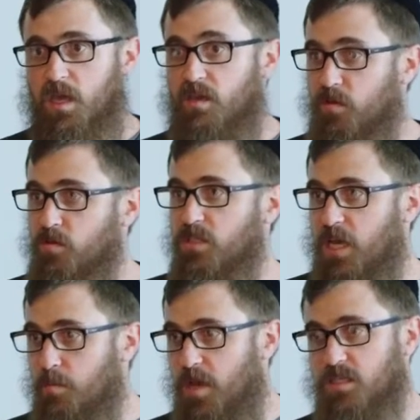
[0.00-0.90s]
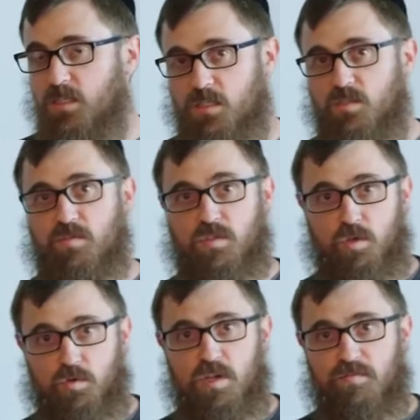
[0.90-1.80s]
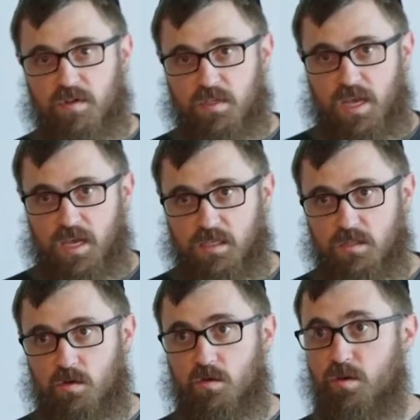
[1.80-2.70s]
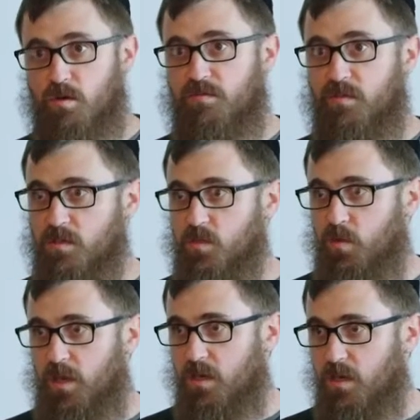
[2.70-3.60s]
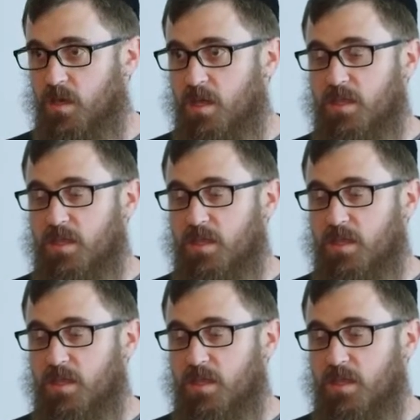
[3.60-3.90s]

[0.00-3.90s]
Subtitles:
If you sent messages for two different days on your first week,